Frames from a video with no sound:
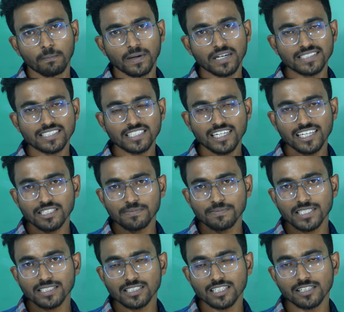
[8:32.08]
Percentage
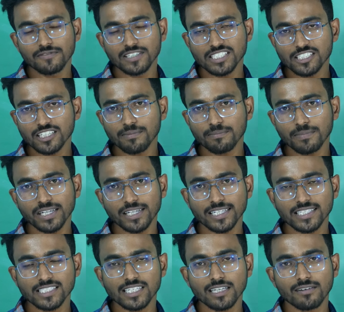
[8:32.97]
means in which number
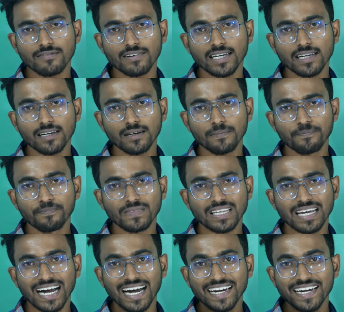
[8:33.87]
it is equal?
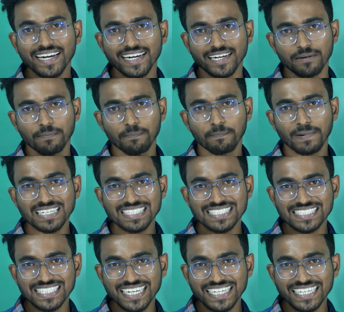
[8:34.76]
100.
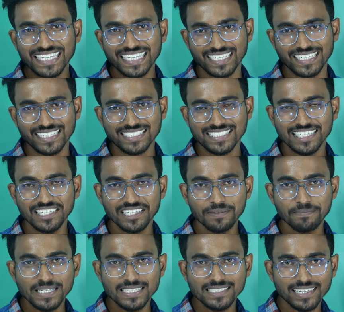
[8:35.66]
Percent.
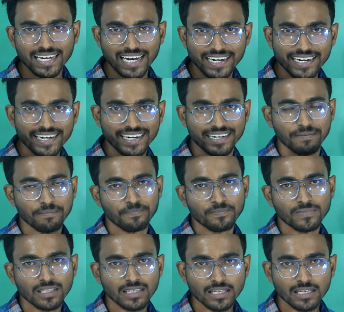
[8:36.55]
Cent means 100.